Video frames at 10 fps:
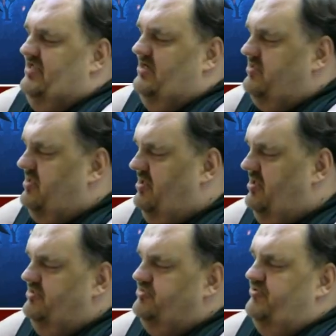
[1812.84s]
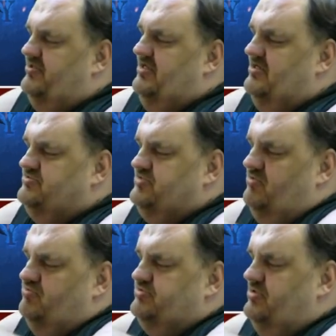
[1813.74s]
out of continents, running out of
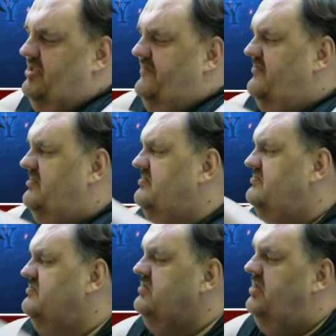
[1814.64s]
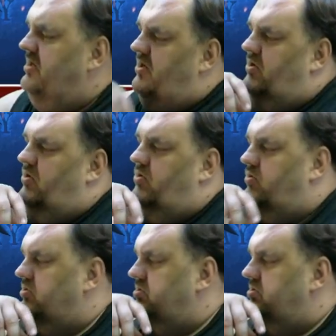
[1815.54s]
zones to level in?
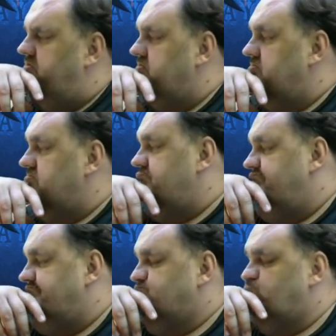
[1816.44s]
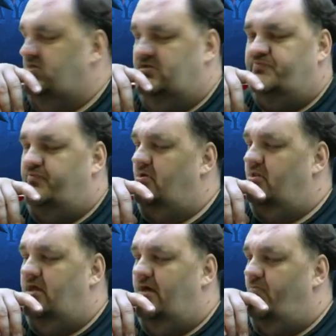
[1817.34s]
Or is there a
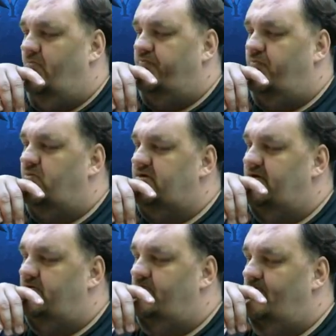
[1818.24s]
lot more than we know?